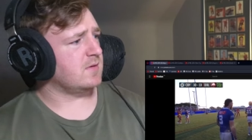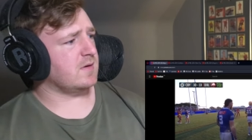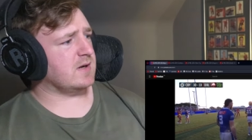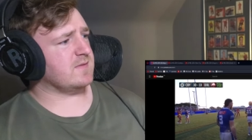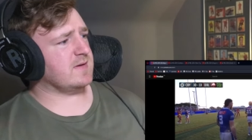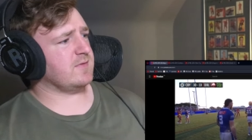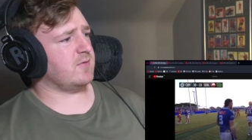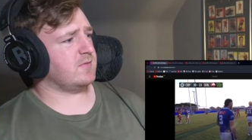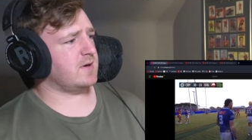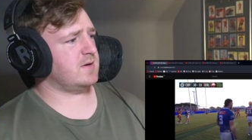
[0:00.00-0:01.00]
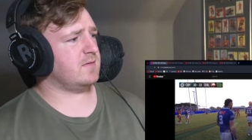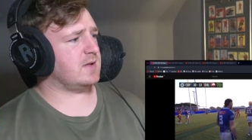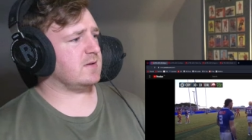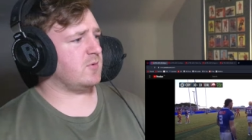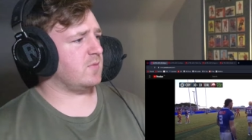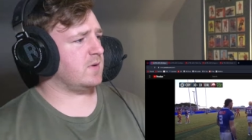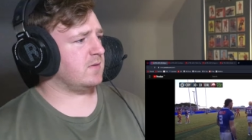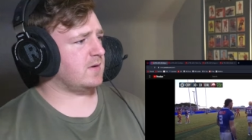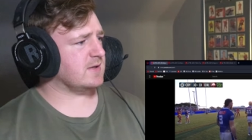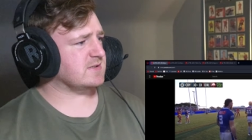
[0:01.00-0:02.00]
Got everyone right at the
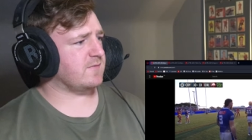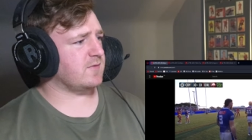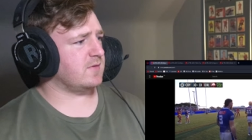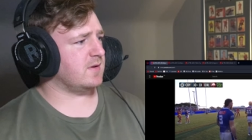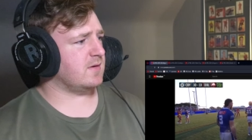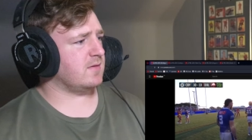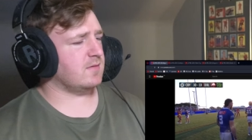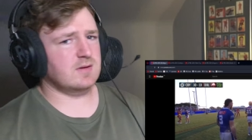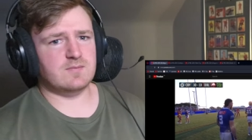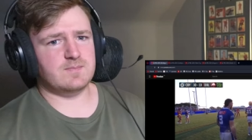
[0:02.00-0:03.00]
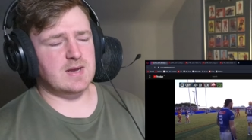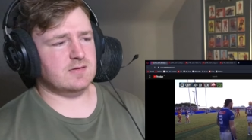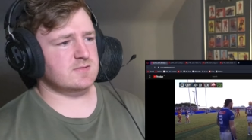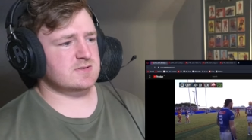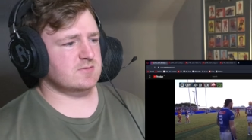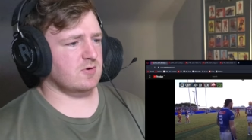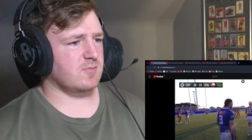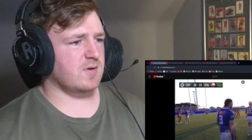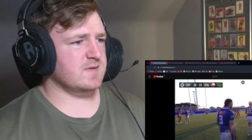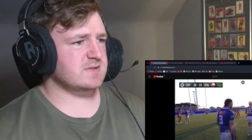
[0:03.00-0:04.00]
moment, except for the Panthers
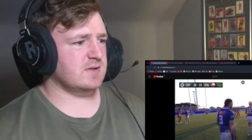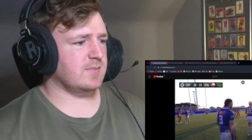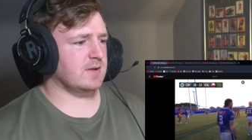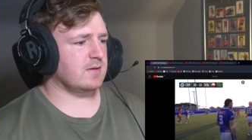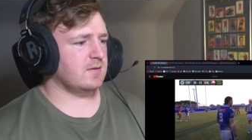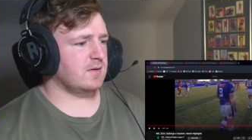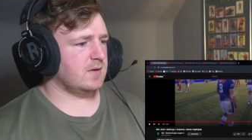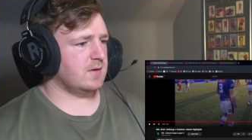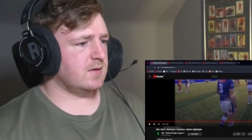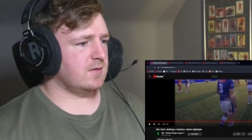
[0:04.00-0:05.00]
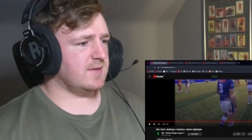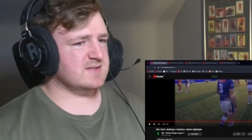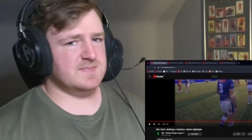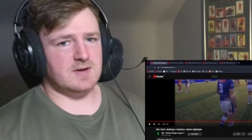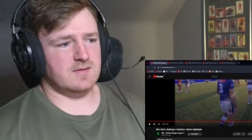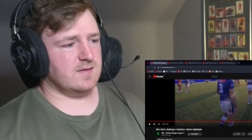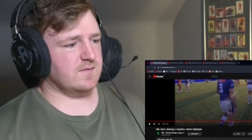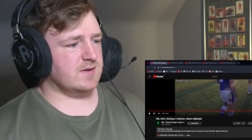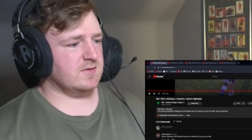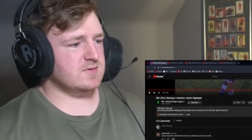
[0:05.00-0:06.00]
Storm, obviously. But that's better than I've
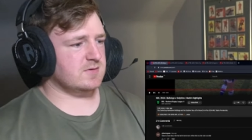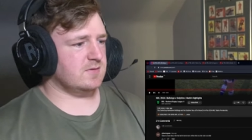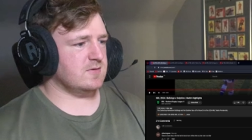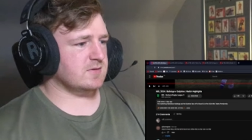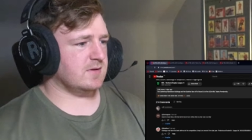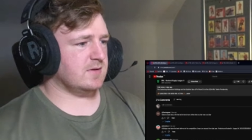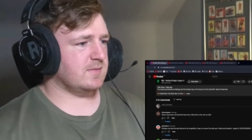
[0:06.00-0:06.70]
done usually.